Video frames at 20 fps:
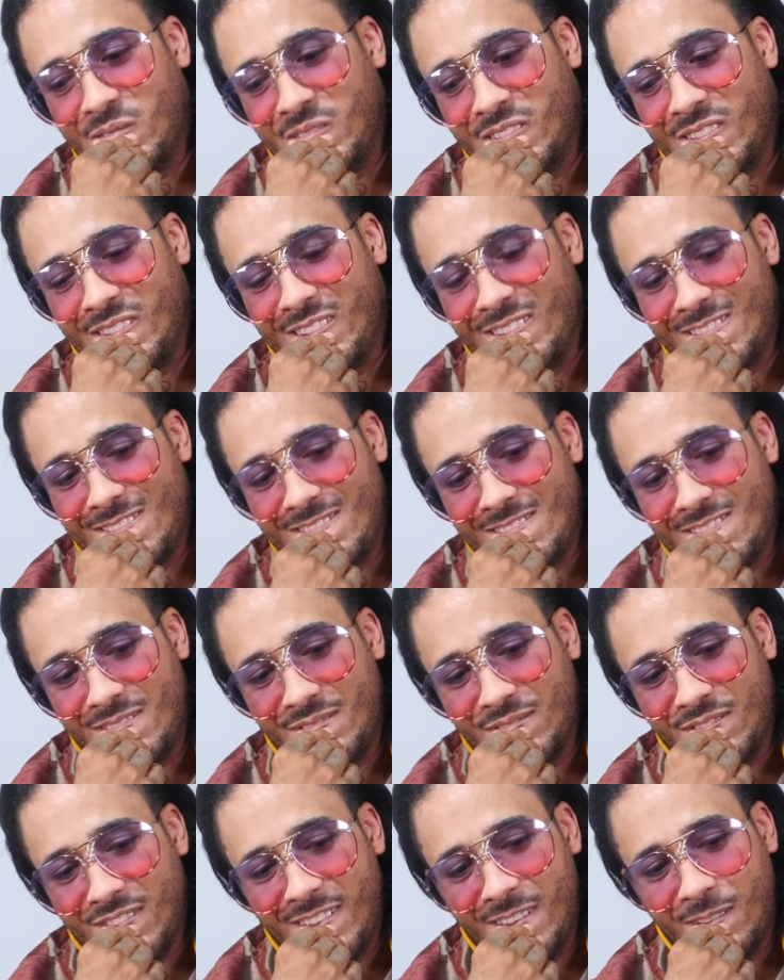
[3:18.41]
Uh, I
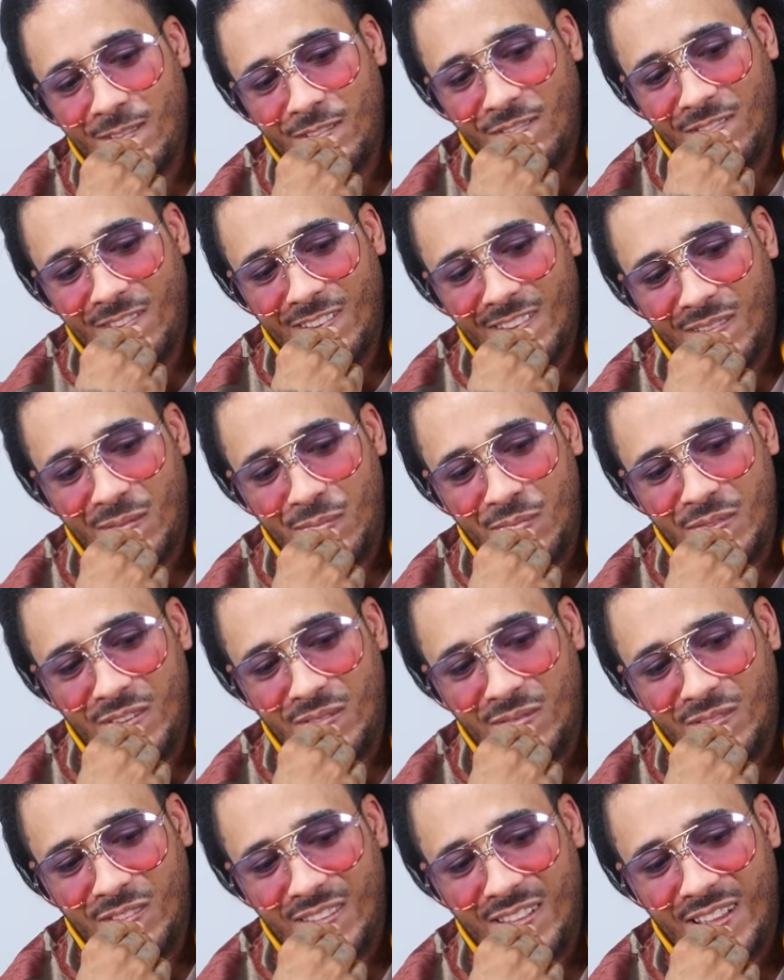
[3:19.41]
don't think what fucking
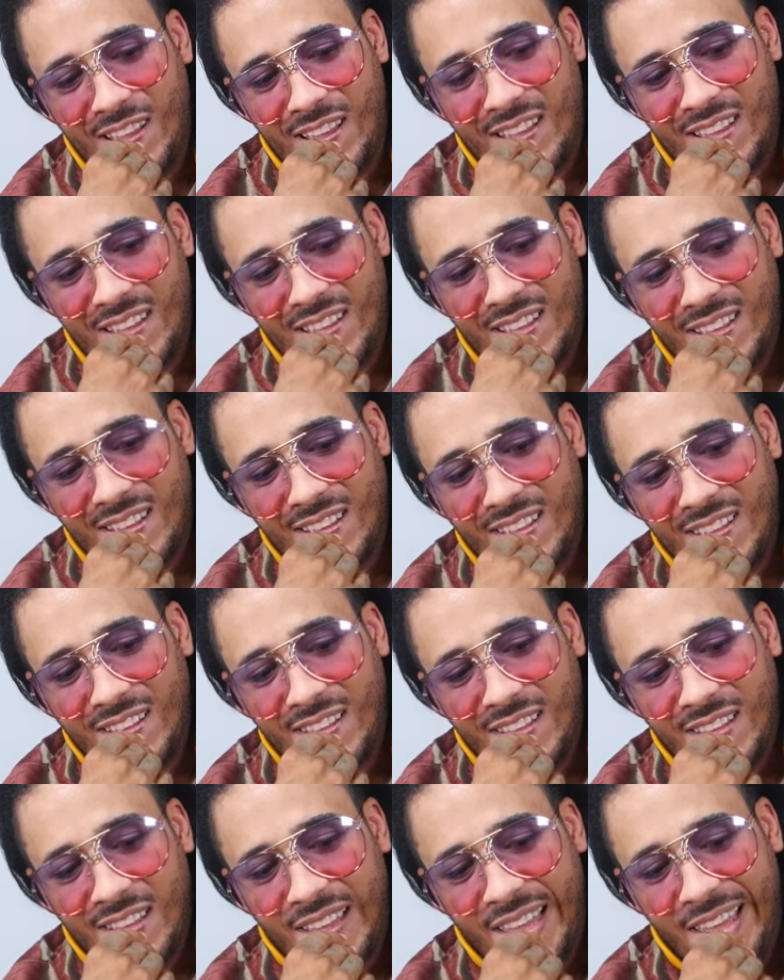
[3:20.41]
beat was that.
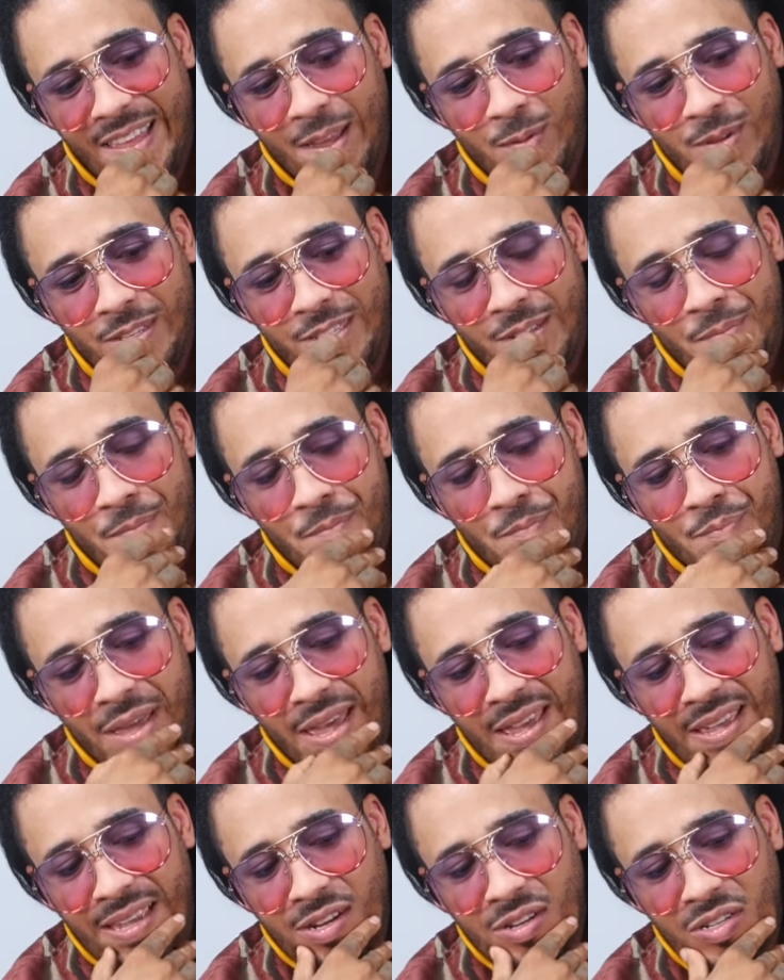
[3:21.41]
It was a
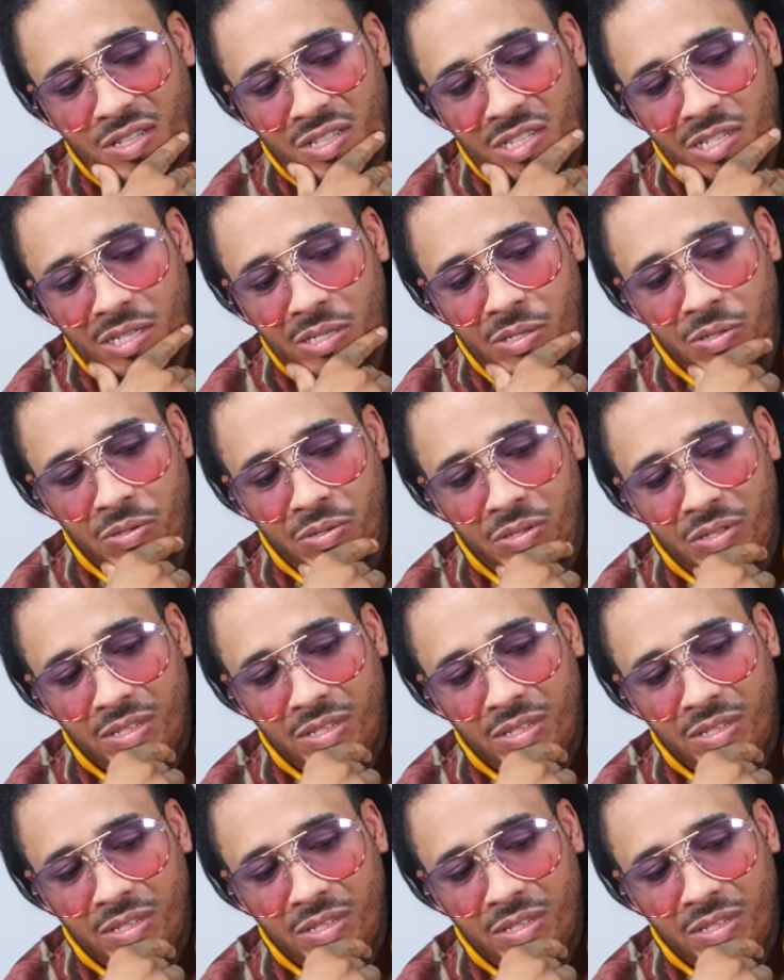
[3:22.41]
banger too.